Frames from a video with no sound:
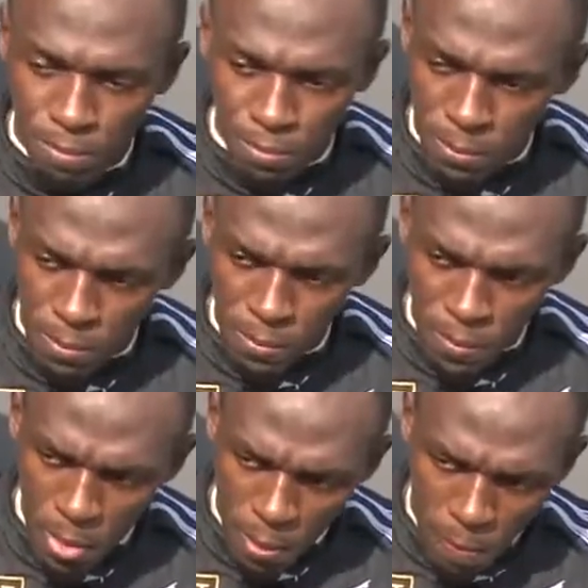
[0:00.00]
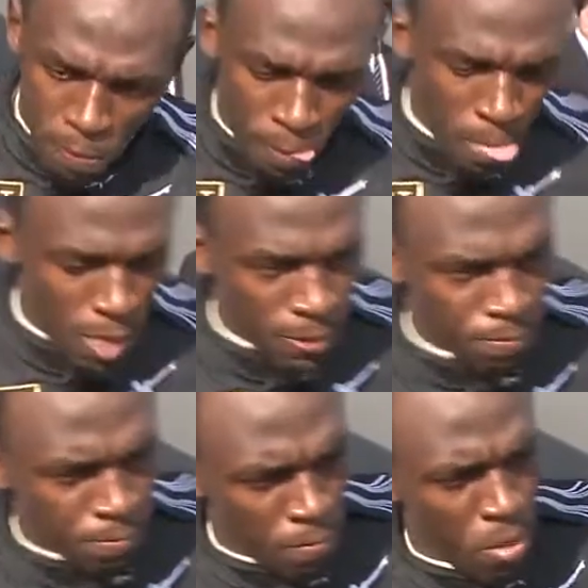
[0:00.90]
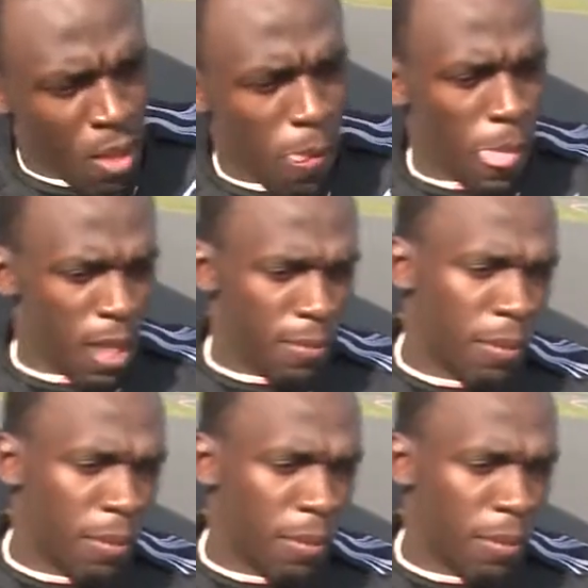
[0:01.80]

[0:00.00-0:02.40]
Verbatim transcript: Do you know what you're going to choose in terms of the seat and the suspension?